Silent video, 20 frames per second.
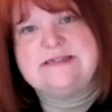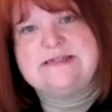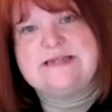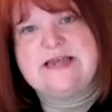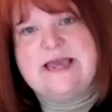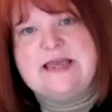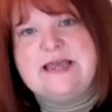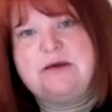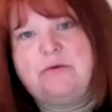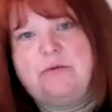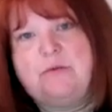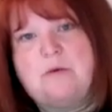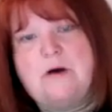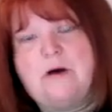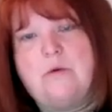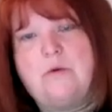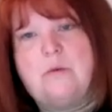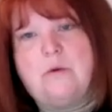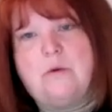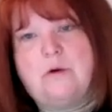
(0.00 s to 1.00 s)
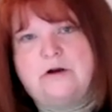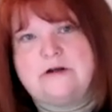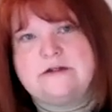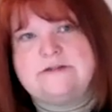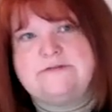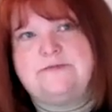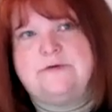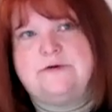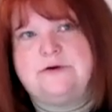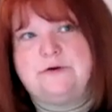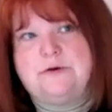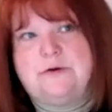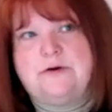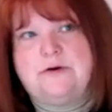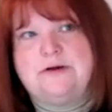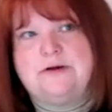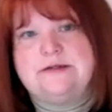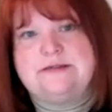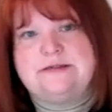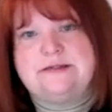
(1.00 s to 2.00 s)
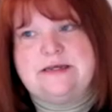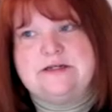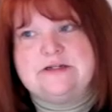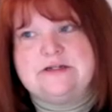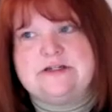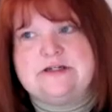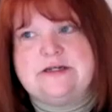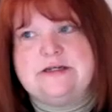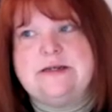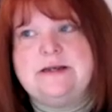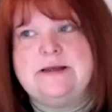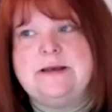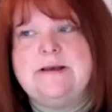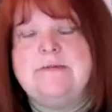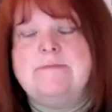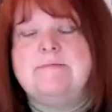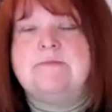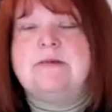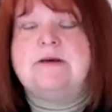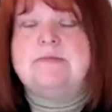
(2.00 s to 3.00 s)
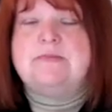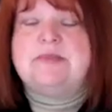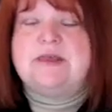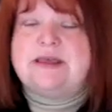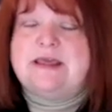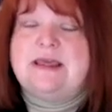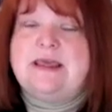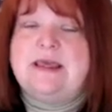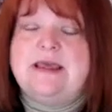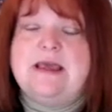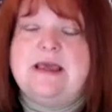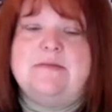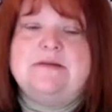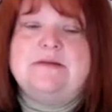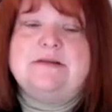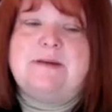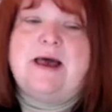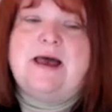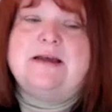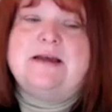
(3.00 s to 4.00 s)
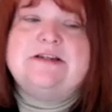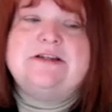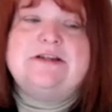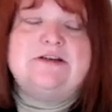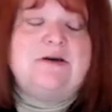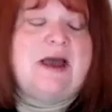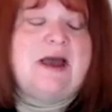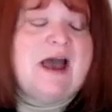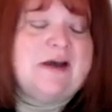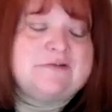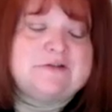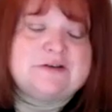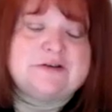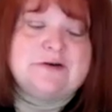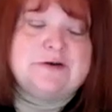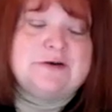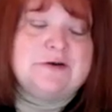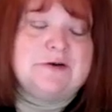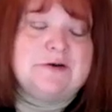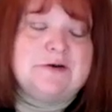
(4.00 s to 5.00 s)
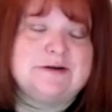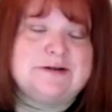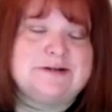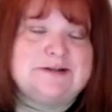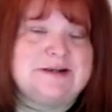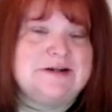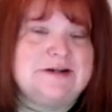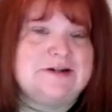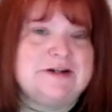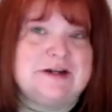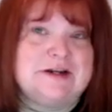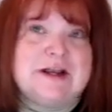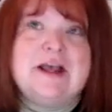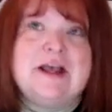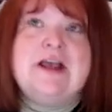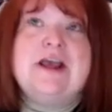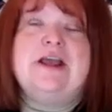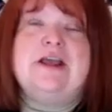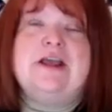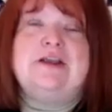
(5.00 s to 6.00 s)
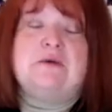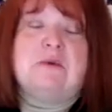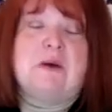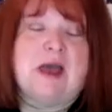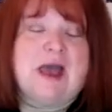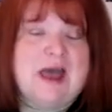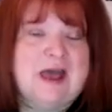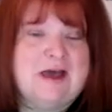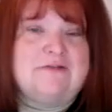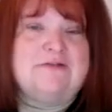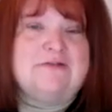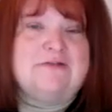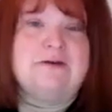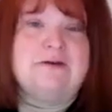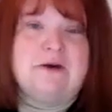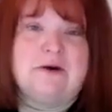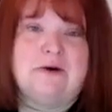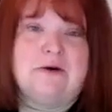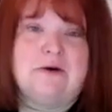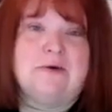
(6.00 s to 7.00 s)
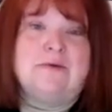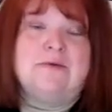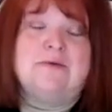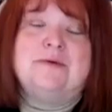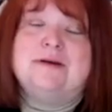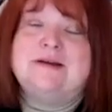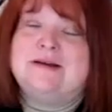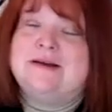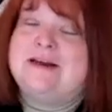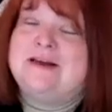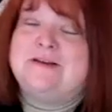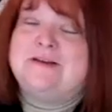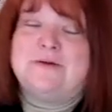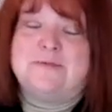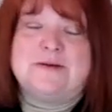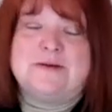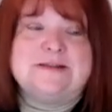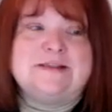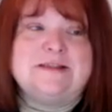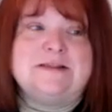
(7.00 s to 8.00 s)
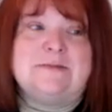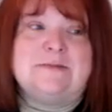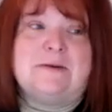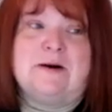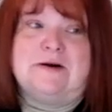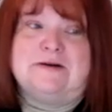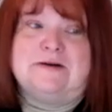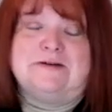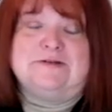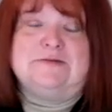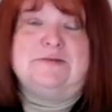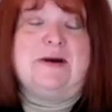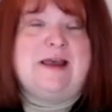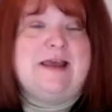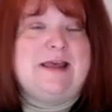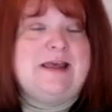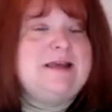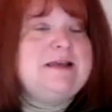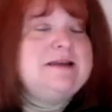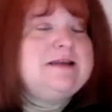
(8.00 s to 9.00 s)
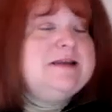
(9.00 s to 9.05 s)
Take what works for your organization. But the key comes back to you have to know your organization and you have to know your business partners, right?